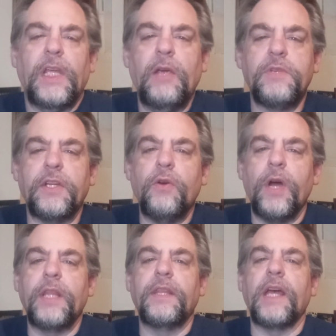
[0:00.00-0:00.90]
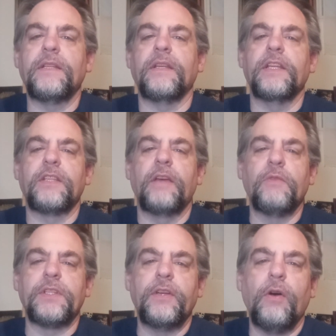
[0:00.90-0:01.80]
he was annoyed that it
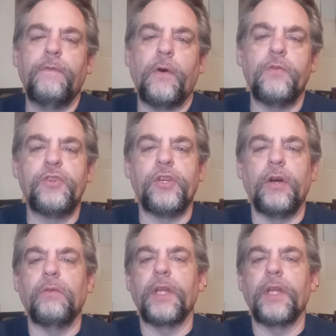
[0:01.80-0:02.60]
was a no phone show.